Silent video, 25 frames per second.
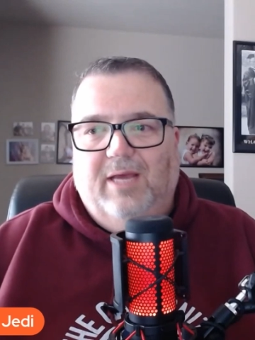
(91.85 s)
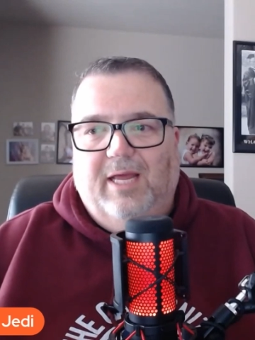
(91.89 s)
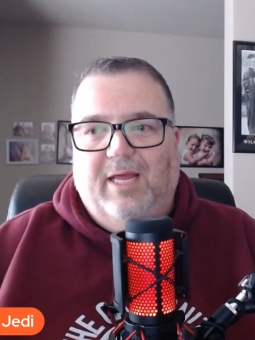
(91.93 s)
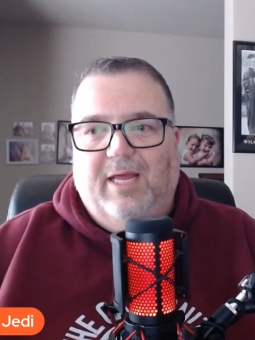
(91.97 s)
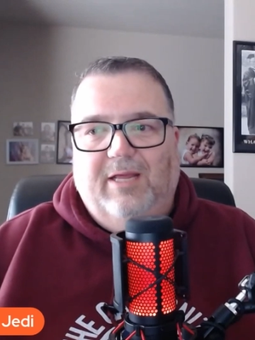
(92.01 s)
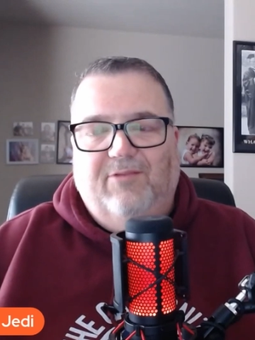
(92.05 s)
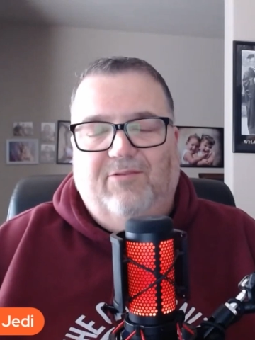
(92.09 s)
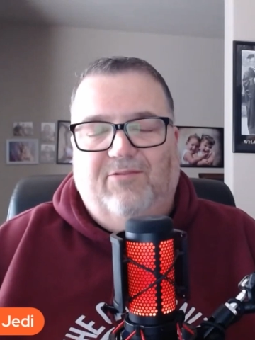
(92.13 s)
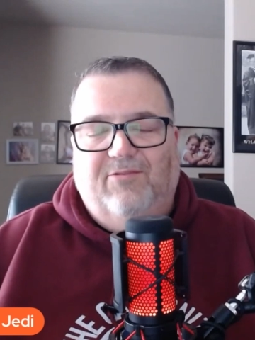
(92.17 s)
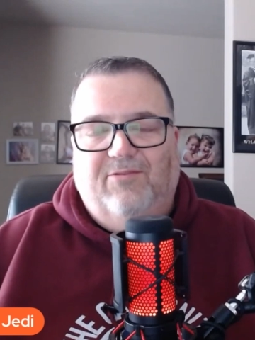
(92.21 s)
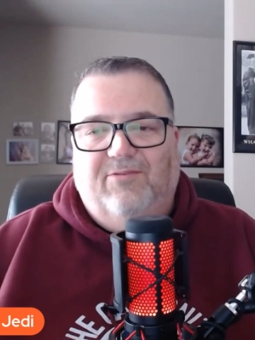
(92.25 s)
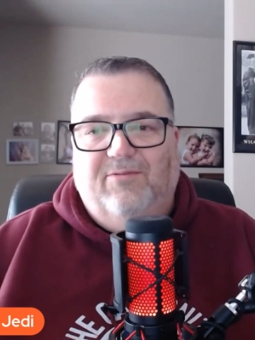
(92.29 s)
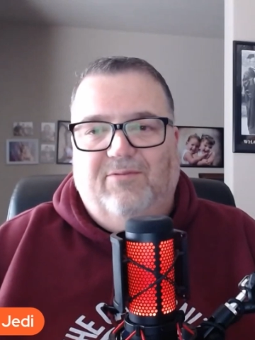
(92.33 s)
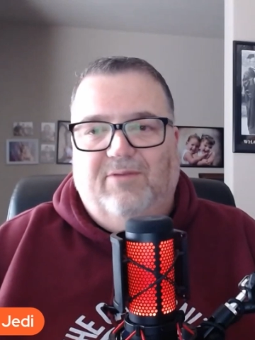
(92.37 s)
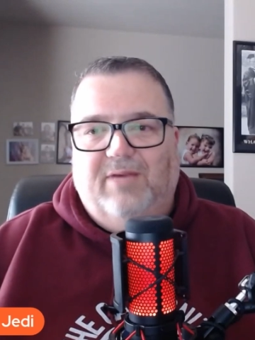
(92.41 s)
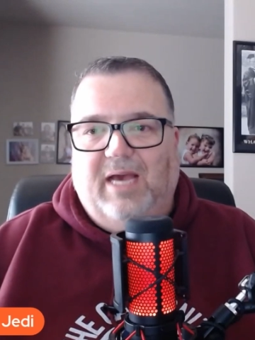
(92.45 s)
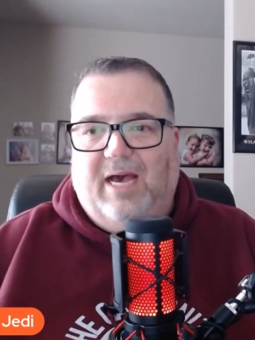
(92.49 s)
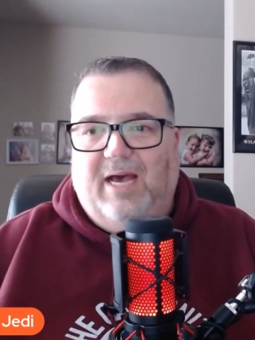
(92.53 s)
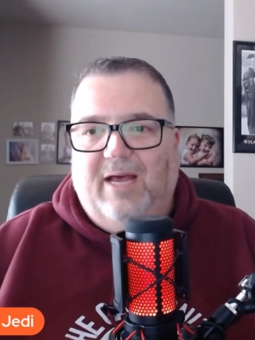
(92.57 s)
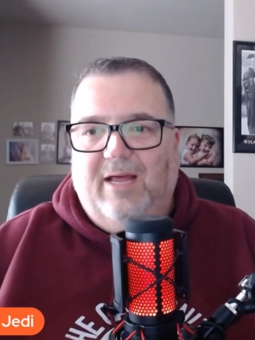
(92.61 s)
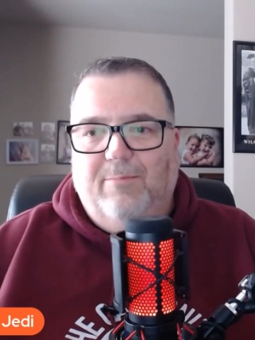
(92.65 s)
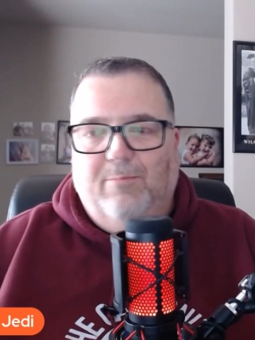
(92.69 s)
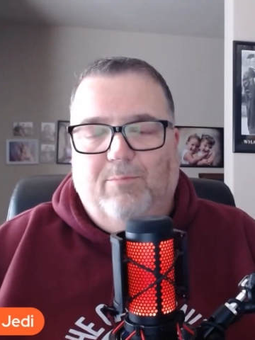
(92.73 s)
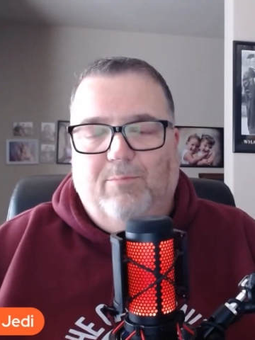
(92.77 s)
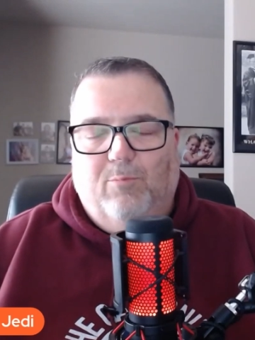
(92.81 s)
And he's
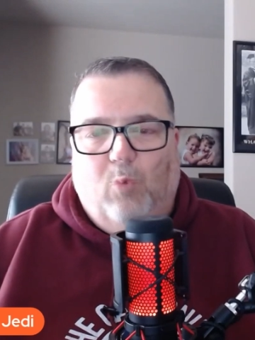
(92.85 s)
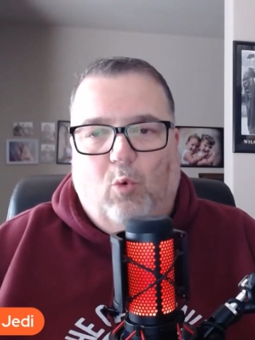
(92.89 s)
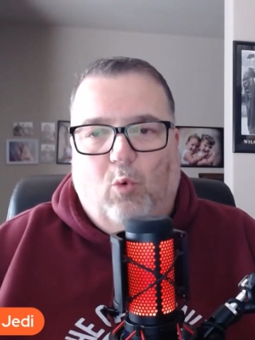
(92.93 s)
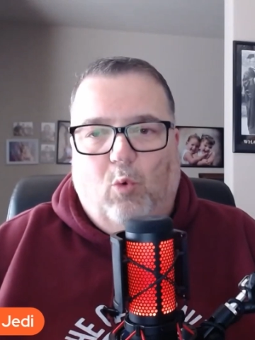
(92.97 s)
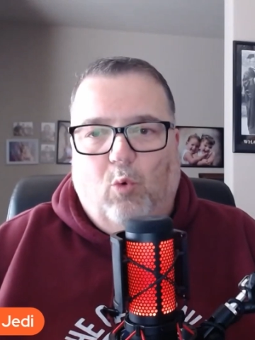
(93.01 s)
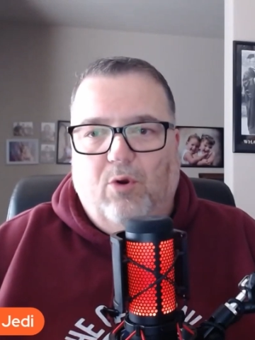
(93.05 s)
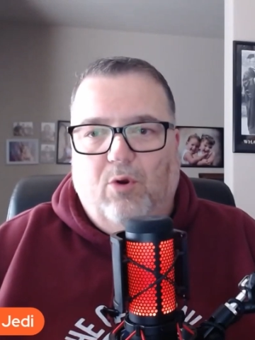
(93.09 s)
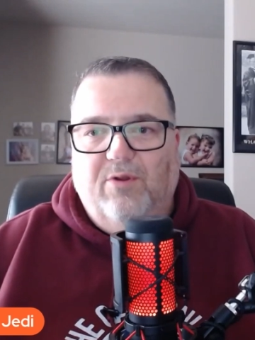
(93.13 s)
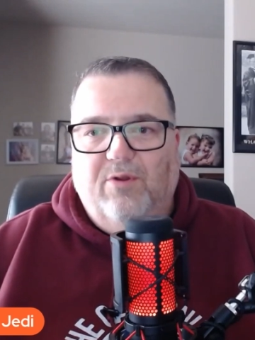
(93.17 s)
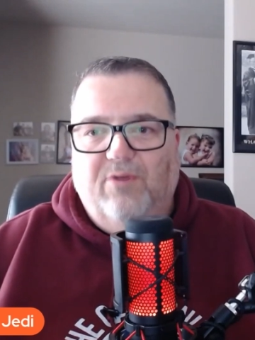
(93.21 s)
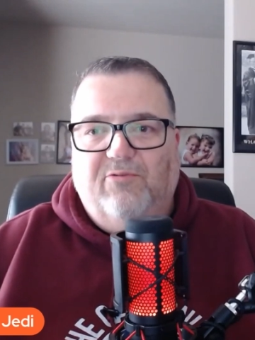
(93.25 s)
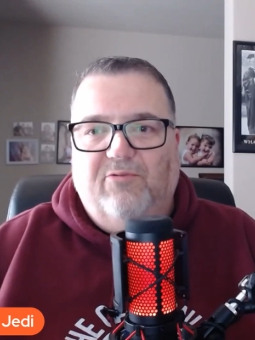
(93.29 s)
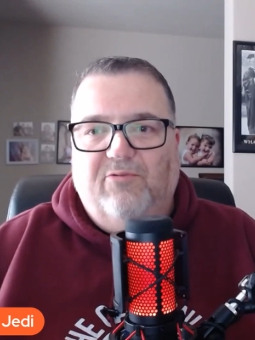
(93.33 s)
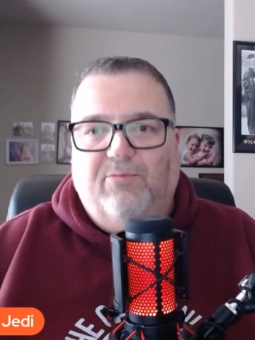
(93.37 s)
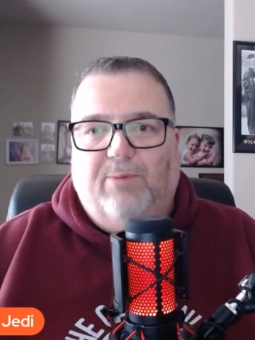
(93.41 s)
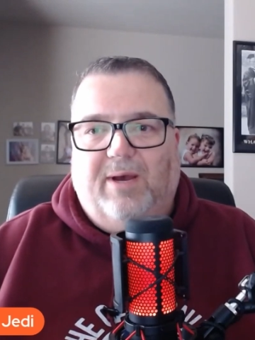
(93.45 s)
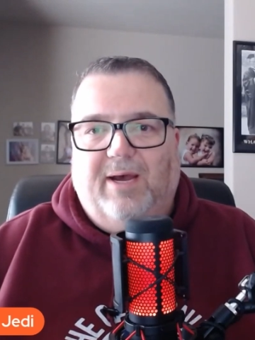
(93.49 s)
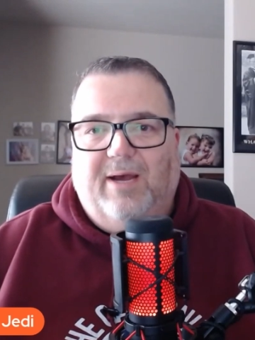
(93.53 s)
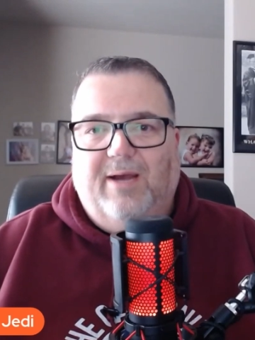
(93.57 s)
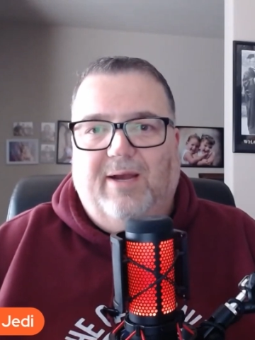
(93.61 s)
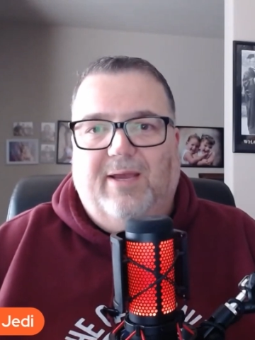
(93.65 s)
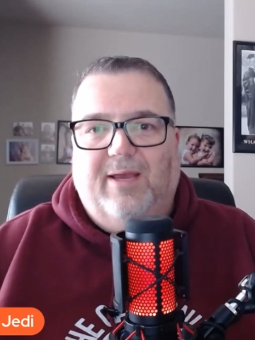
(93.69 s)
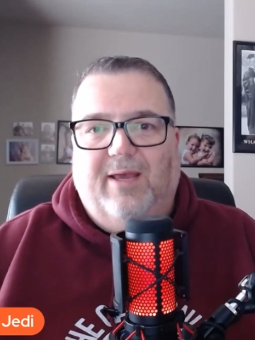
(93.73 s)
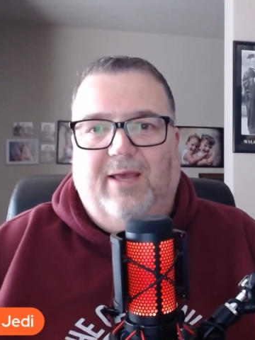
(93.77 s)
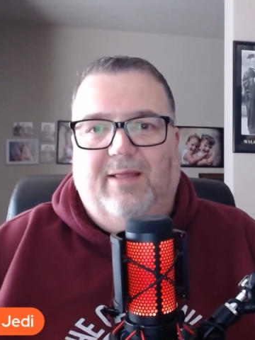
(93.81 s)
got more in his
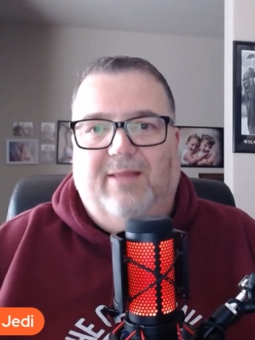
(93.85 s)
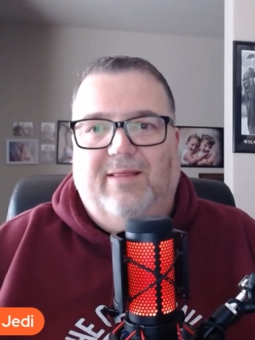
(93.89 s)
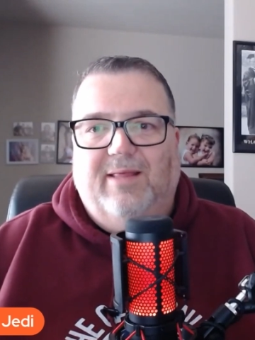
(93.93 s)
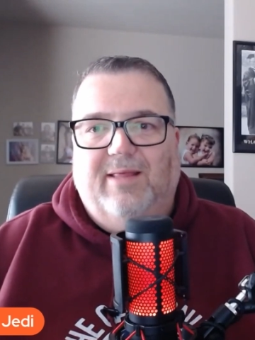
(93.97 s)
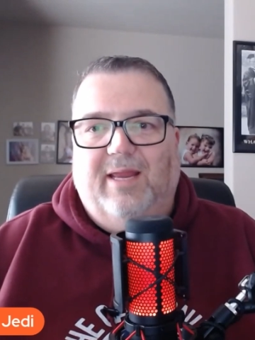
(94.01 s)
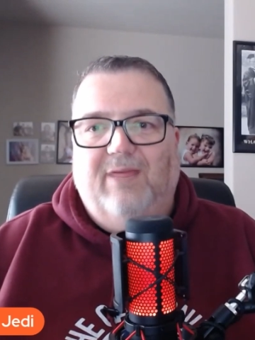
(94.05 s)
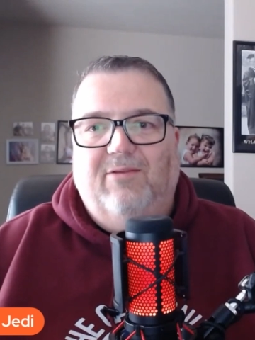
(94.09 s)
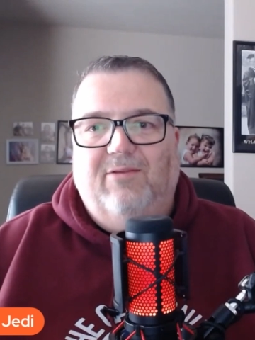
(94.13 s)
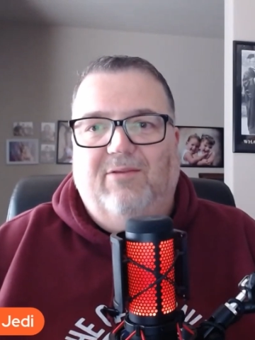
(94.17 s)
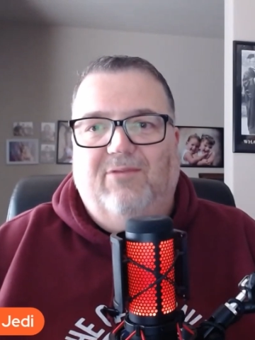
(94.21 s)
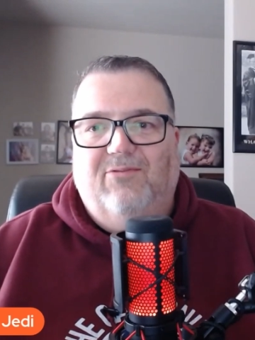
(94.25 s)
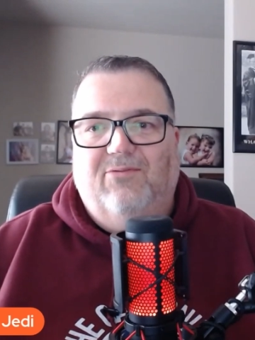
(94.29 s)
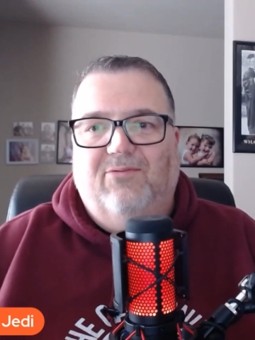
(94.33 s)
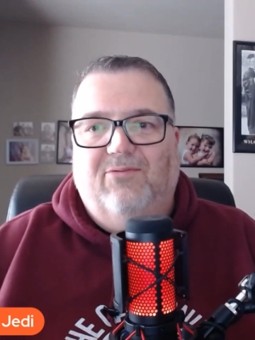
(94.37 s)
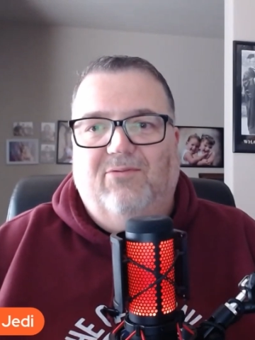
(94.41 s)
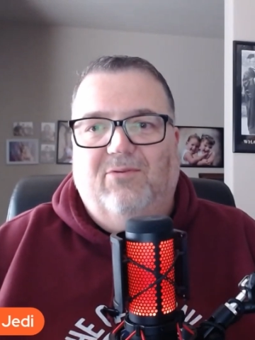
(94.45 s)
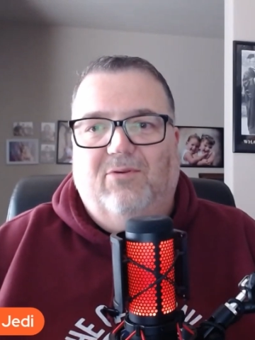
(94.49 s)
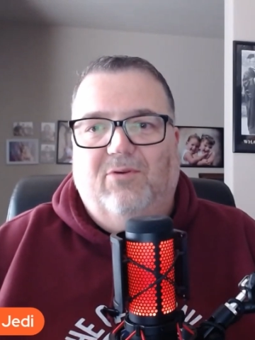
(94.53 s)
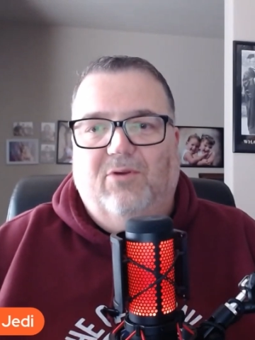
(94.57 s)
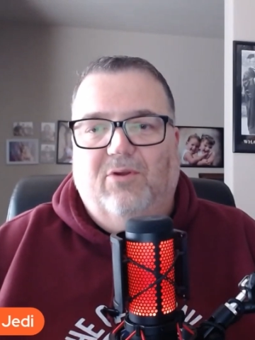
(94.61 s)
pocket that he's